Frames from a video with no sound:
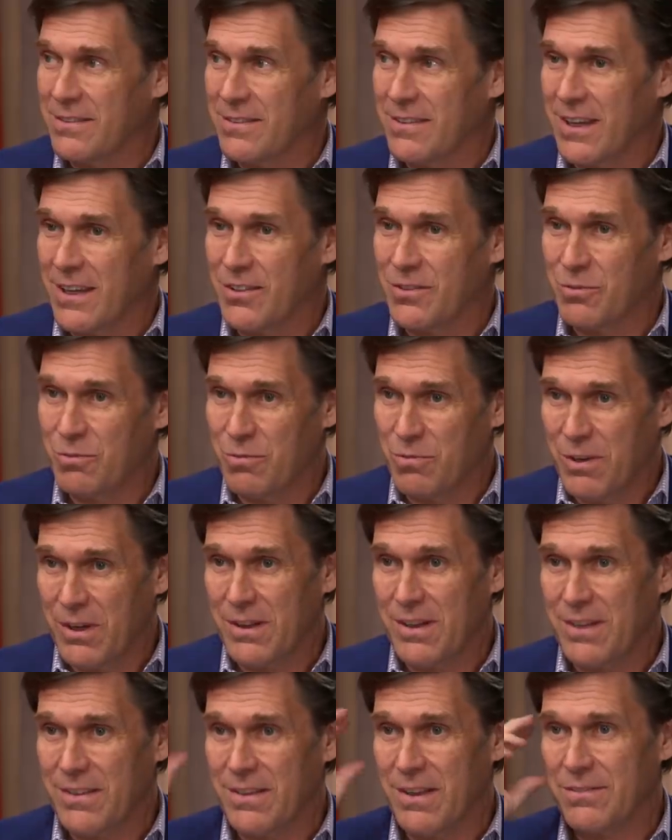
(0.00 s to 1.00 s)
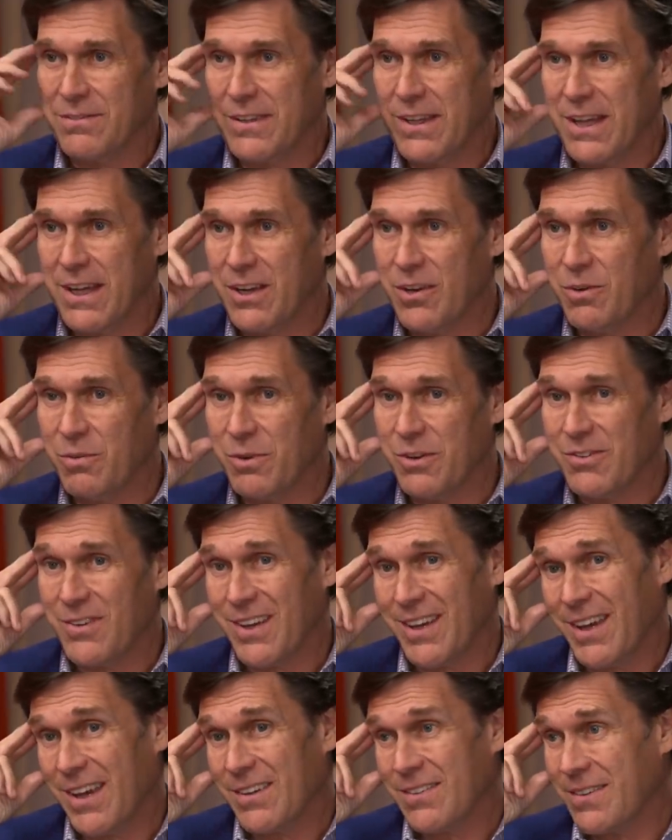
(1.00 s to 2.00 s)
It's really tough to hear, which I
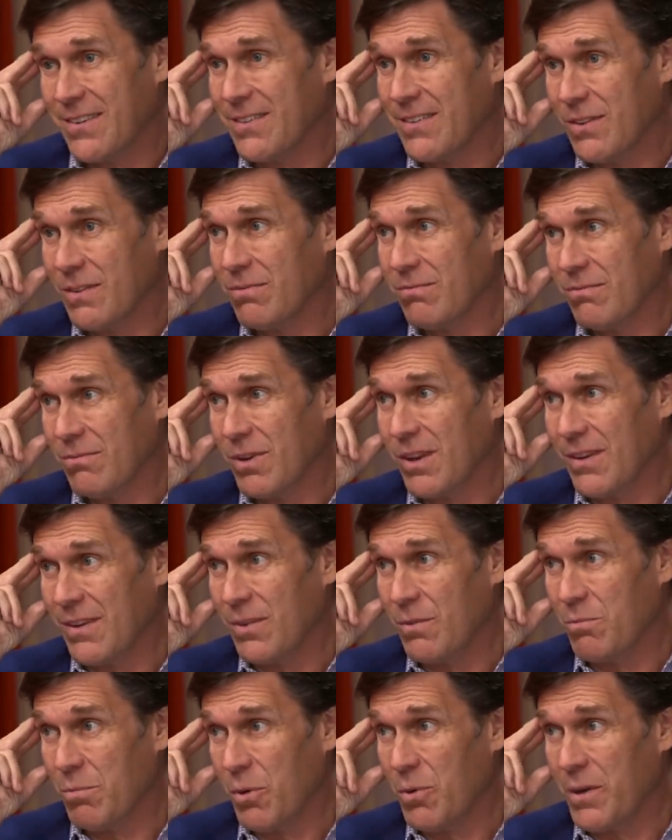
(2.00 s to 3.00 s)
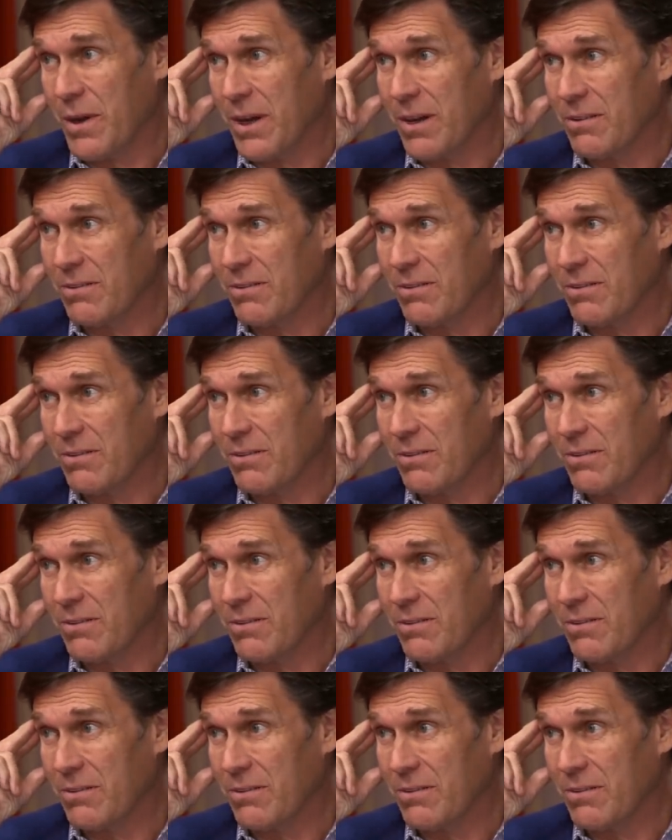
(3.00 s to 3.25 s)
guess is really the point.